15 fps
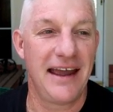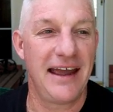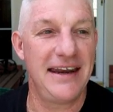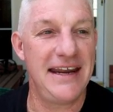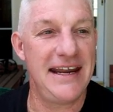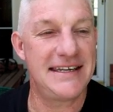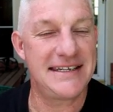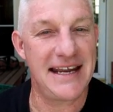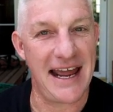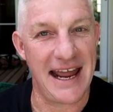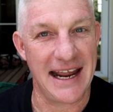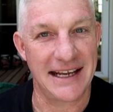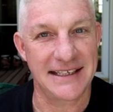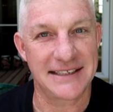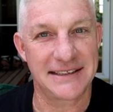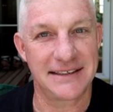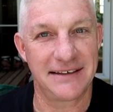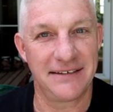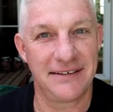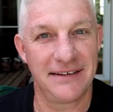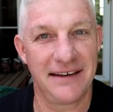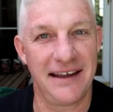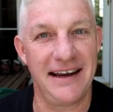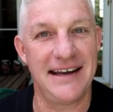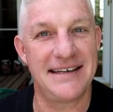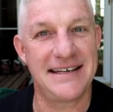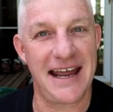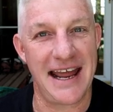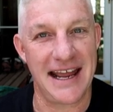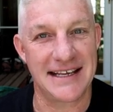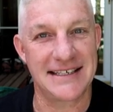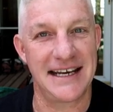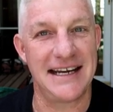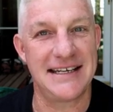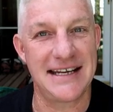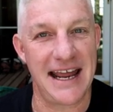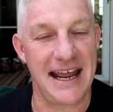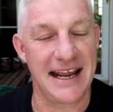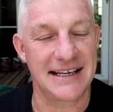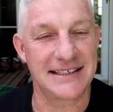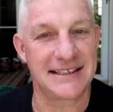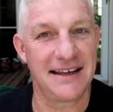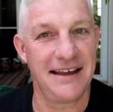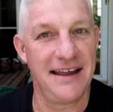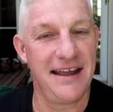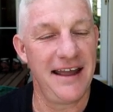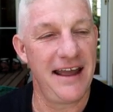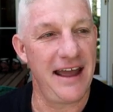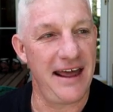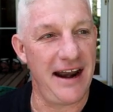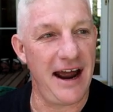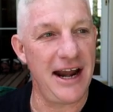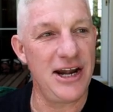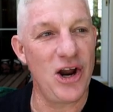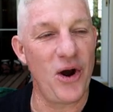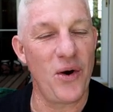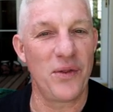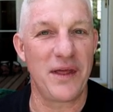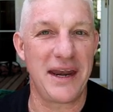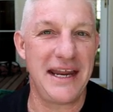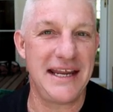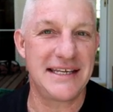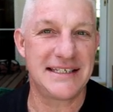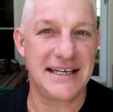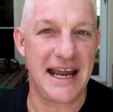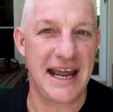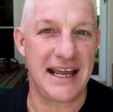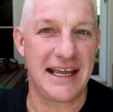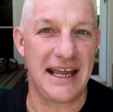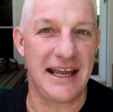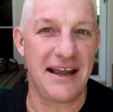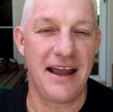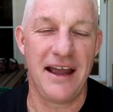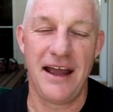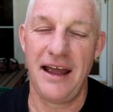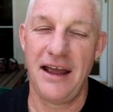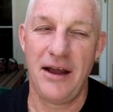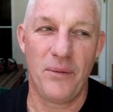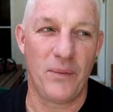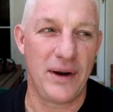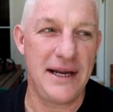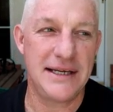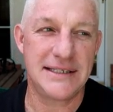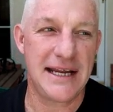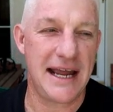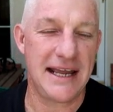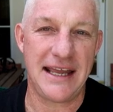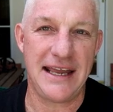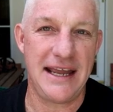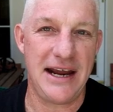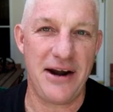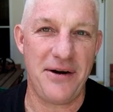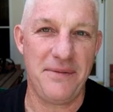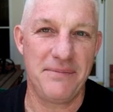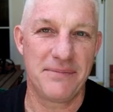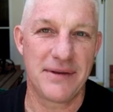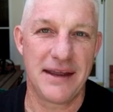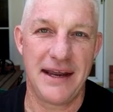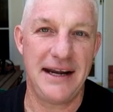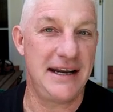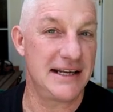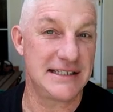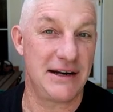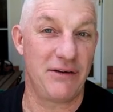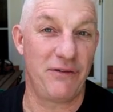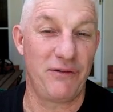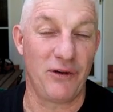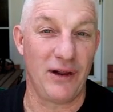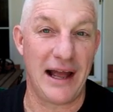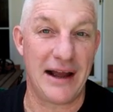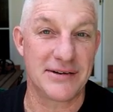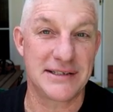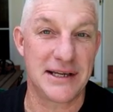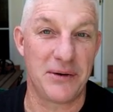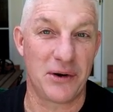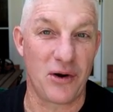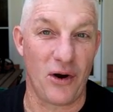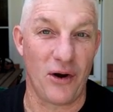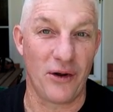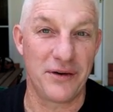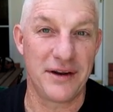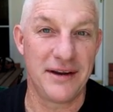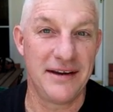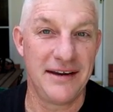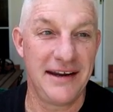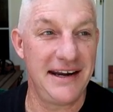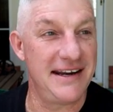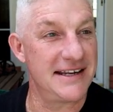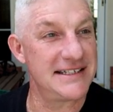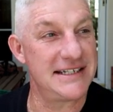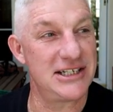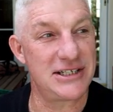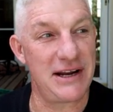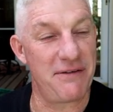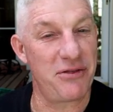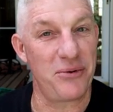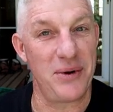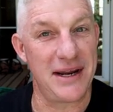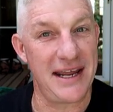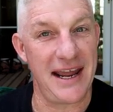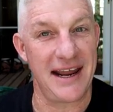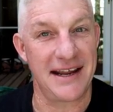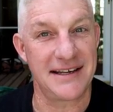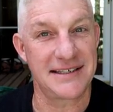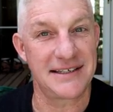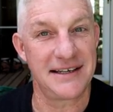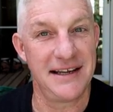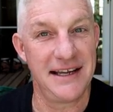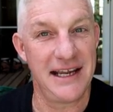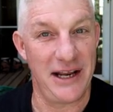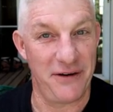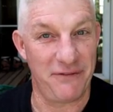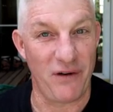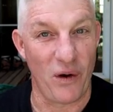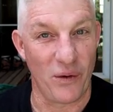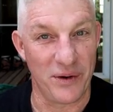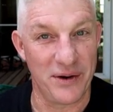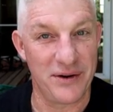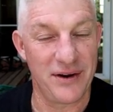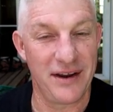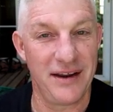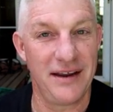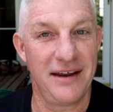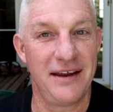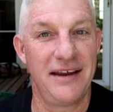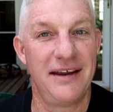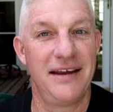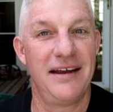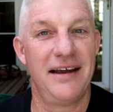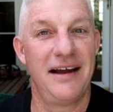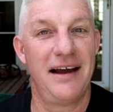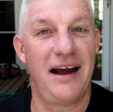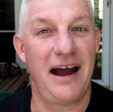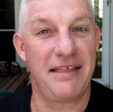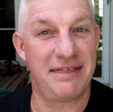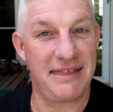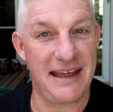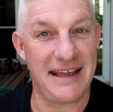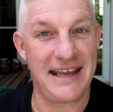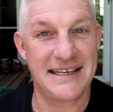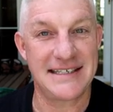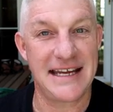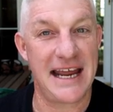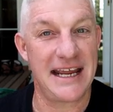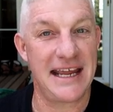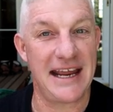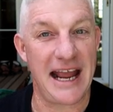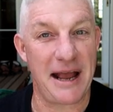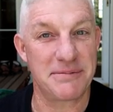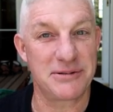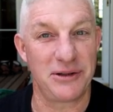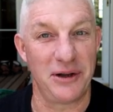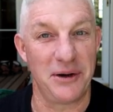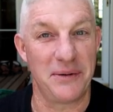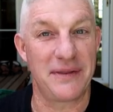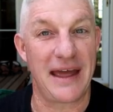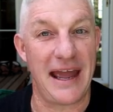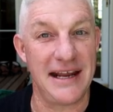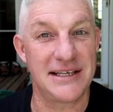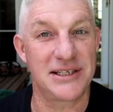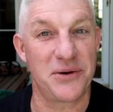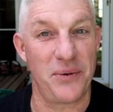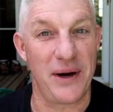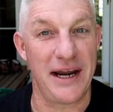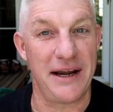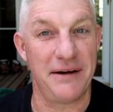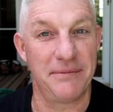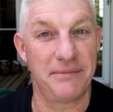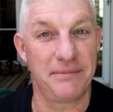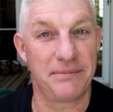And he tanks, and he tanks, and he tanks. And I know that he's tanking. When he's tanking here, he doesn't have a full house, he'd have called. He doesn't just have three kings, he'd have folded. I think he's tanking absolutely with ace queen.